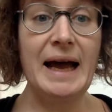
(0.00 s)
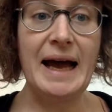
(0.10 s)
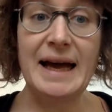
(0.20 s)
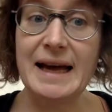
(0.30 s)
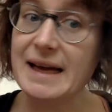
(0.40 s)

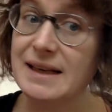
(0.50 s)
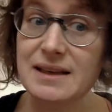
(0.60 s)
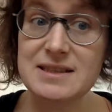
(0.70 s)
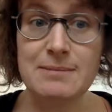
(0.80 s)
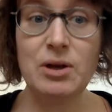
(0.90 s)
And in
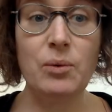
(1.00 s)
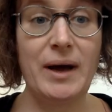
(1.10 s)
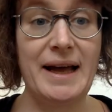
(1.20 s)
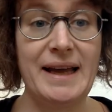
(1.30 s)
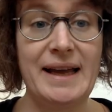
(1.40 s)
a similar
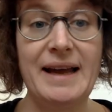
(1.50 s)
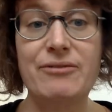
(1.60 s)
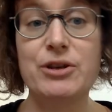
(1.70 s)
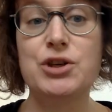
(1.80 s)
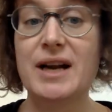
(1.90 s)
way,
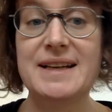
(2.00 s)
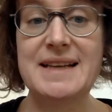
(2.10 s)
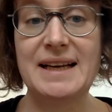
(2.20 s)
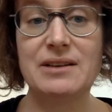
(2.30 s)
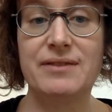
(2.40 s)
every trans
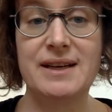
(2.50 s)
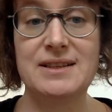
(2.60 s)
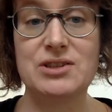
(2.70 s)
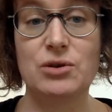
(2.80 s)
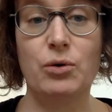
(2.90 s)

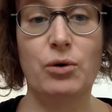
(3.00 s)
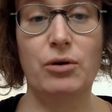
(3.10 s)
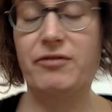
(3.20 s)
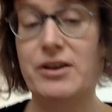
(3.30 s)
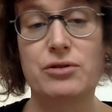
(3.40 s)
activist
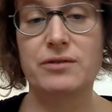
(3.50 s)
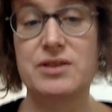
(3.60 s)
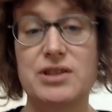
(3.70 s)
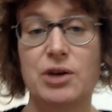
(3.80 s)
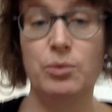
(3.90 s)
or veteran of the
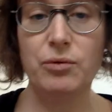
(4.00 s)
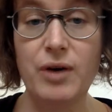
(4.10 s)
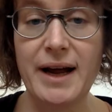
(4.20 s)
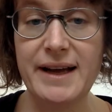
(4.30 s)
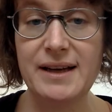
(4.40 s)
Stonewall
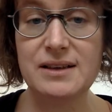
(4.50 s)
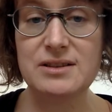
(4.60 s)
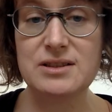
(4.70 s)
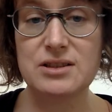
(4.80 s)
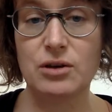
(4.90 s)

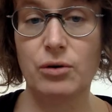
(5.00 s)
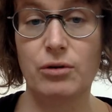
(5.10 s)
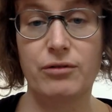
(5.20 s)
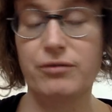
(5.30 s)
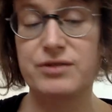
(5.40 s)
riots
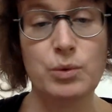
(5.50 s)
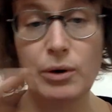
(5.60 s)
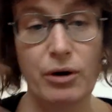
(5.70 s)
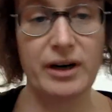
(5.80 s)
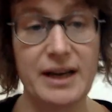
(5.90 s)
or
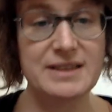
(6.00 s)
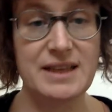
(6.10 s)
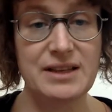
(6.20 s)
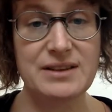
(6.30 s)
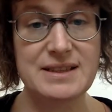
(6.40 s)
queer
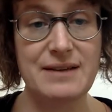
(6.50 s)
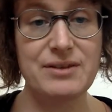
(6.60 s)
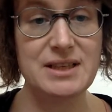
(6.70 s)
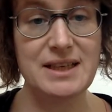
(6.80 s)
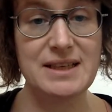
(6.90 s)
organising in the
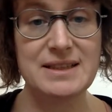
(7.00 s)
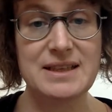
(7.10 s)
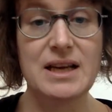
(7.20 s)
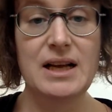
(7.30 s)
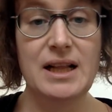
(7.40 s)
70s
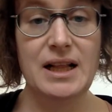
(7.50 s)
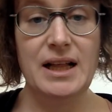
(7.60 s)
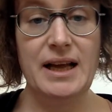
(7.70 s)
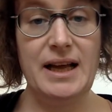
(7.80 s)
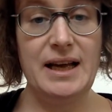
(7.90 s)

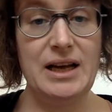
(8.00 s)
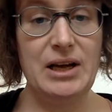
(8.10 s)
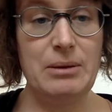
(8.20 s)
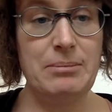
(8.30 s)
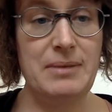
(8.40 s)

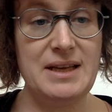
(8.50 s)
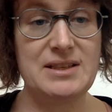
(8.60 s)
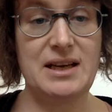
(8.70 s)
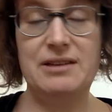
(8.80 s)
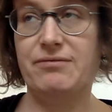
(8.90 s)
is
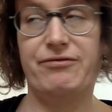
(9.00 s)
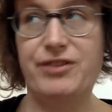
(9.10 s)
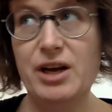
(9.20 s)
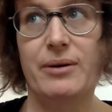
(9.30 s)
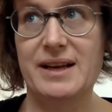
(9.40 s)
kind of
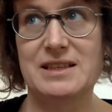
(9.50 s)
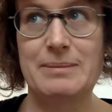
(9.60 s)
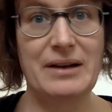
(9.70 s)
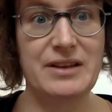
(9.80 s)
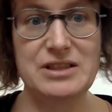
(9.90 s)
furious
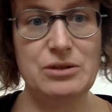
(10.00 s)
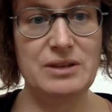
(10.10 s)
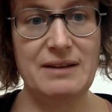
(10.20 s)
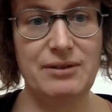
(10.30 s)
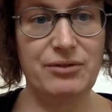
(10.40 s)
about this new
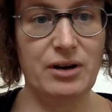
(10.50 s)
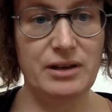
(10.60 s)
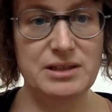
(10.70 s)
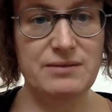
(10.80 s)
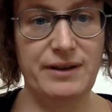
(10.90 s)
David
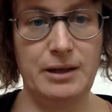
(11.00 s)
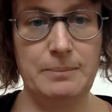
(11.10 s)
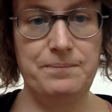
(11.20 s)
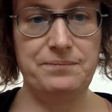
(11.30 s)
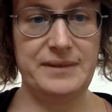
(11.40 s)
France
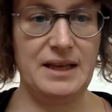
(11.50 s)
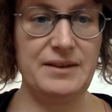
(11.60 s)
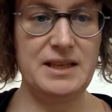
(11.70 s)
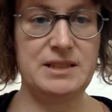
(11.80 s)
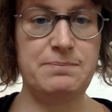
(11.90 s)
film. And
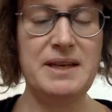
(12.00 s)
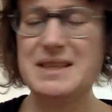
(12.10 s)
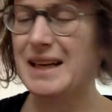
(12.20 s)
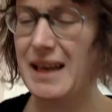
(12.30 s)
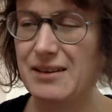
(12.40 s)
there's
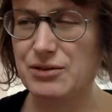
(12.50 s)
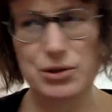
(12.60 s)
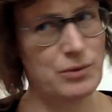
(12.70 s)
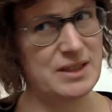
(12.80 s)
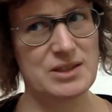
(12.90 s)
basically kind of
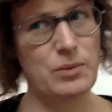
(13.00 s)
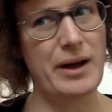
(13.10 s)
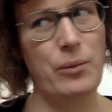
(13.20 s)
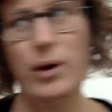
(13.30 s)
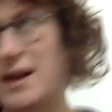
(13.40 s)
two reasons
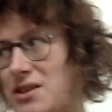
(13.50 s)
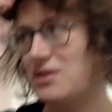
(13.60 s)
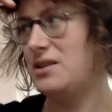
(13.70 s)
why. One is